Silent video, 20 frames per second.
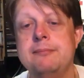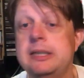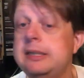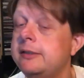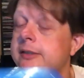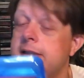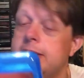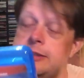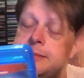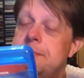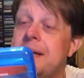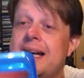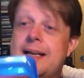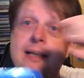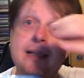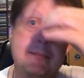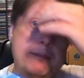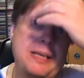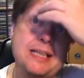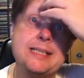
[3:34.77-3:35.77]
And she goes back
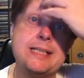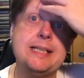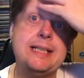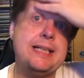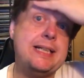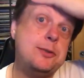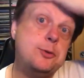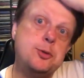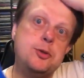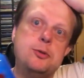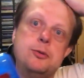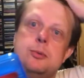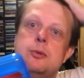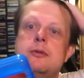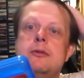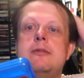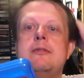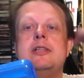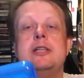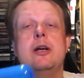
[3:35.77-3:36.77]
basically into,
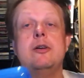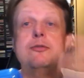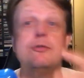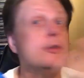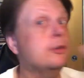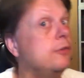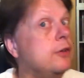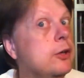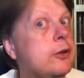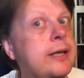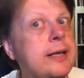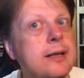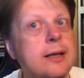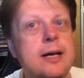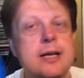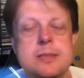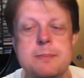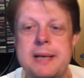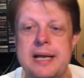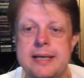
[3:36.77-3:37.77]
she goes through the looking
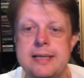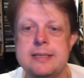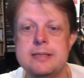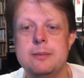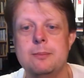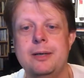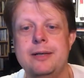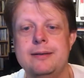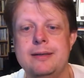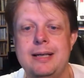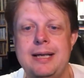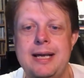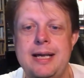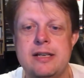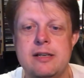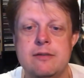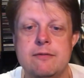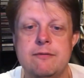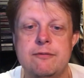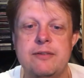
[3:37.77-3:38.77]
glass back into
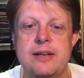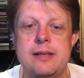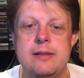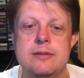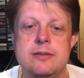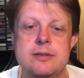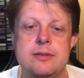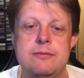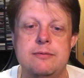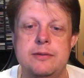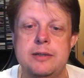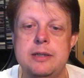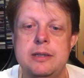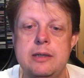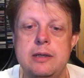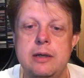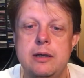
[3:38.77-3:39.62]
Wonderland and things have